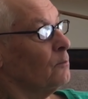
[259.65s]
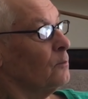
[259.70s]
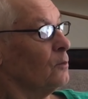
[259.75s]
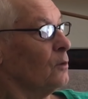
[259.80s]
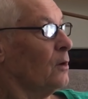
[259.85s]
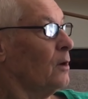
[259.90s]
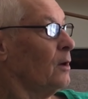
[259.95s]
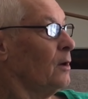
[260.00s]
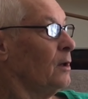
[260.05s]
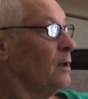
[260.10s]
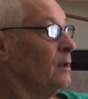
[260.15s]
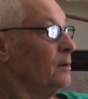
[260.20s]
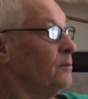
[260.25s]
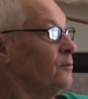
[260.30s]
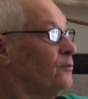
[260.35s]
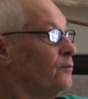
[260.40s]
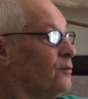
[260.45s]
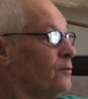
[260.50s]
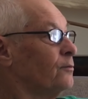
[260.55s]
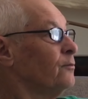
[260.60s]
you know, and he
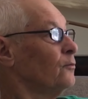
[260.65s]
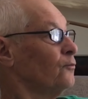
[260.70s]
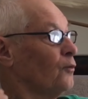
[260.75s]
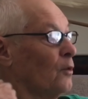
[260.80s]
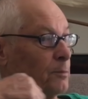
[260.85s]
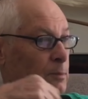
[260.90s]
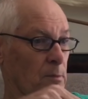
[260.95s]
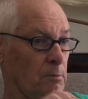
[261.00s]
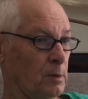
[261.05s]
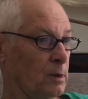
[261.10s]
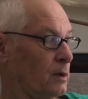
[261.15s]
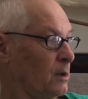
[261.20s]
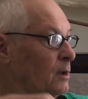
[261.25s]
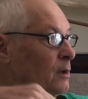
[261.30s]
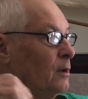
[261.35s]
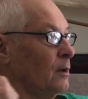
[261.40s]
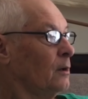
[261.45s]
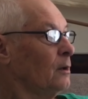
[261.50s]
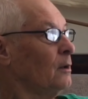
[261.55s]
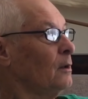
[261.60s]
dropped a bit
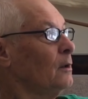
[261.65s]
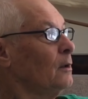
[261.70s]
in it.